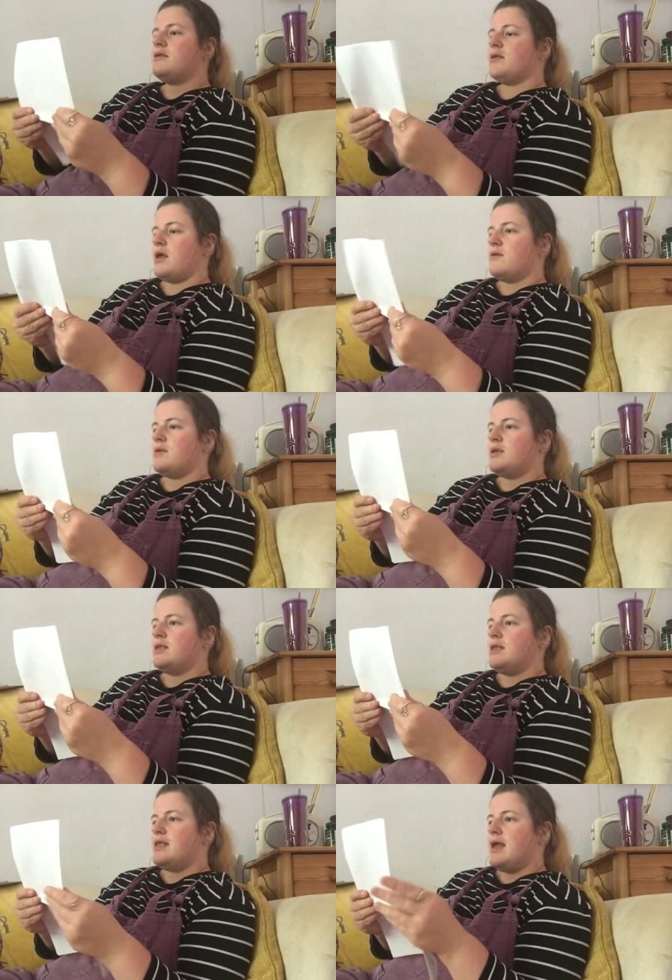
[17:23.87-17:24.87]
So
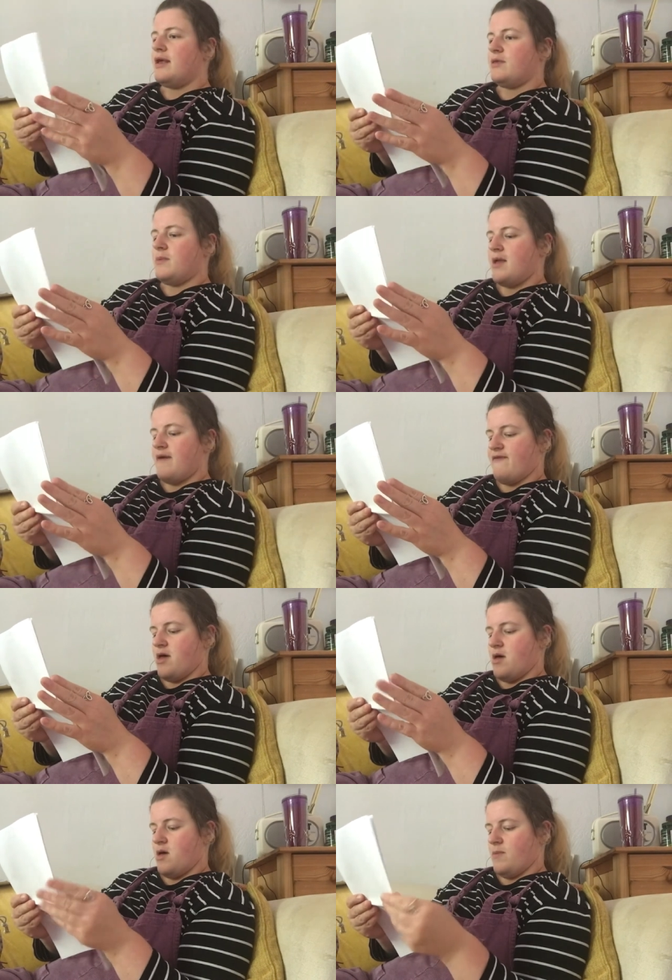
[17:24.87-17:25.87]
next we have
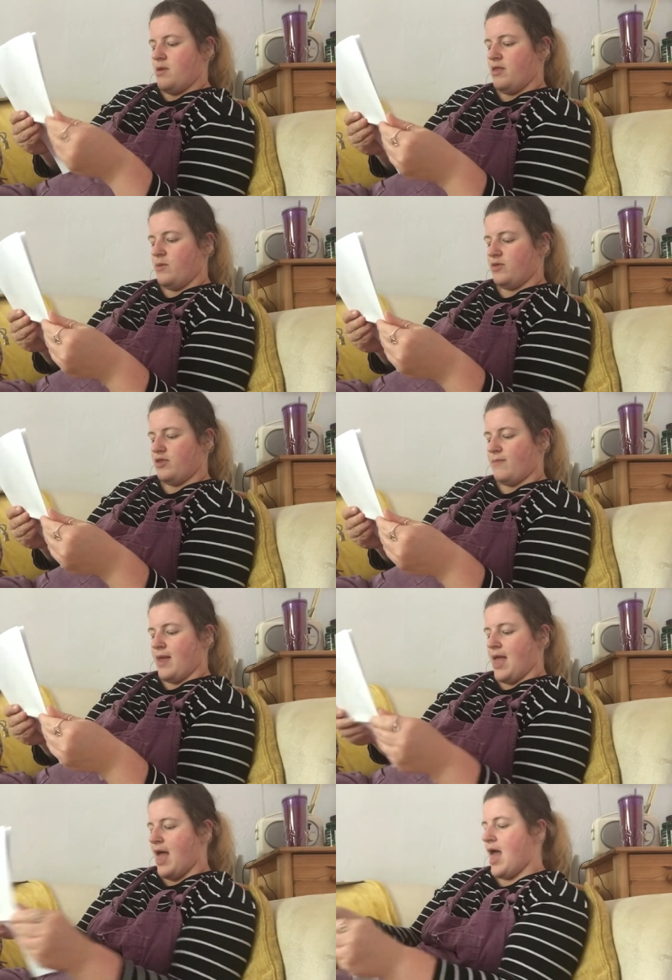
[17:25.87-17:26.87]
Harmas, which is
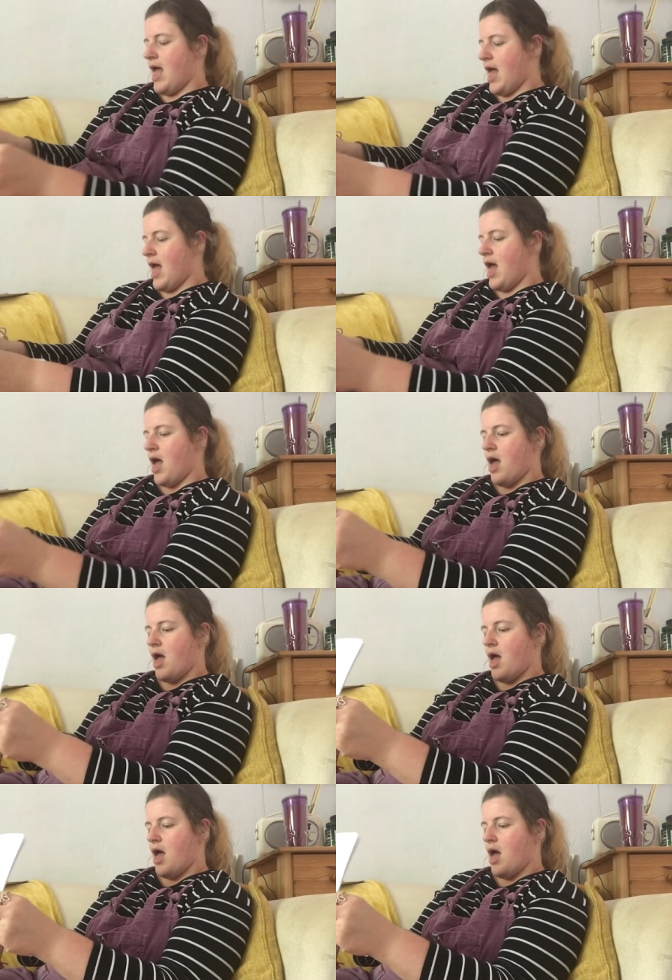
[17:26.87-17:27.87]
by
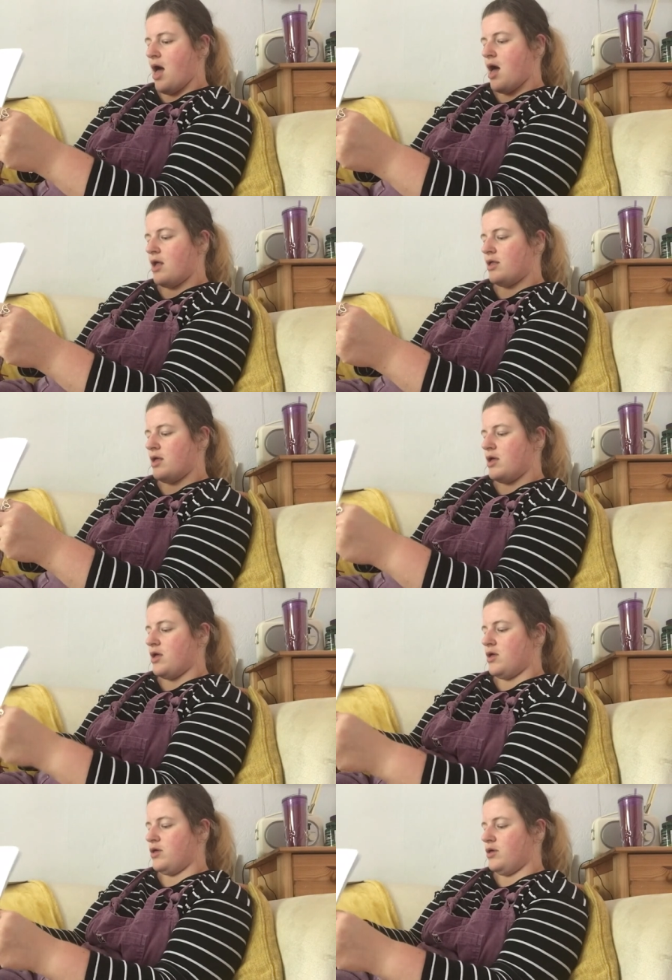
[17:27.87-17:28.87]
Anna
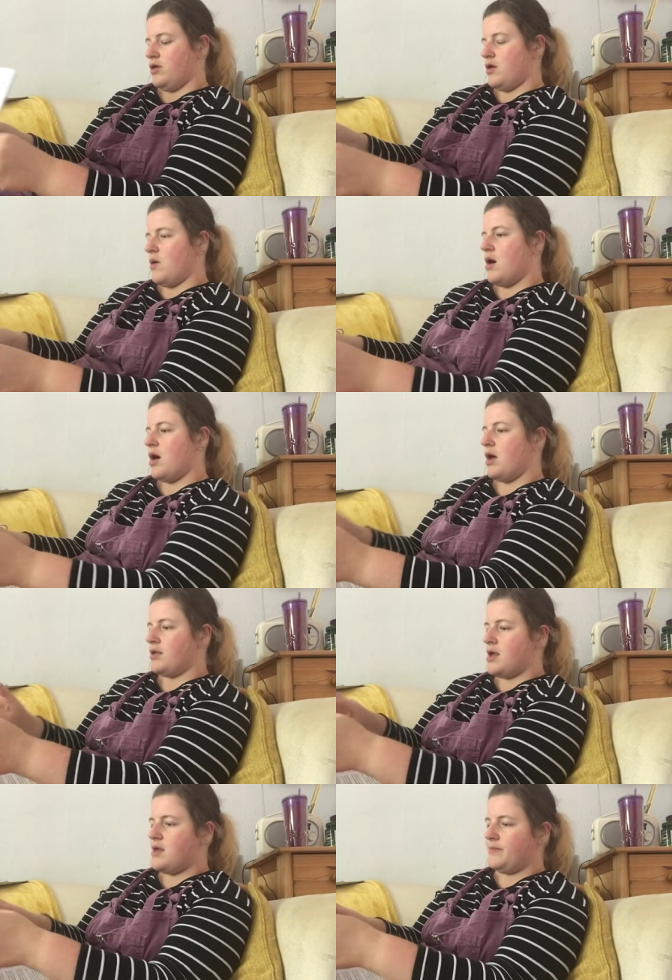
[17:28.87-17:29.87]

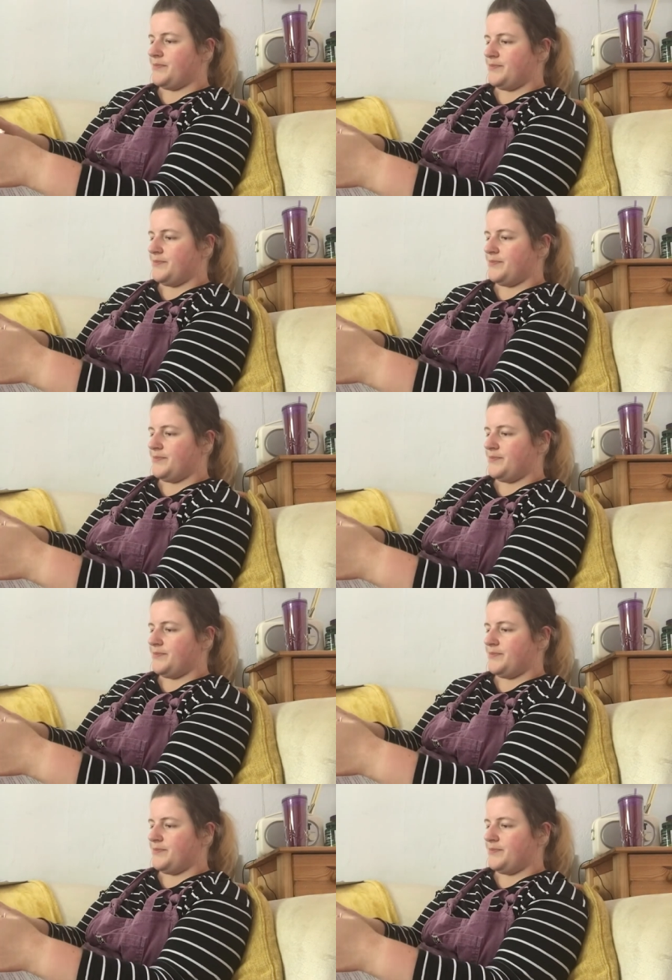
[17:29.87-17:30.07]
Johanna.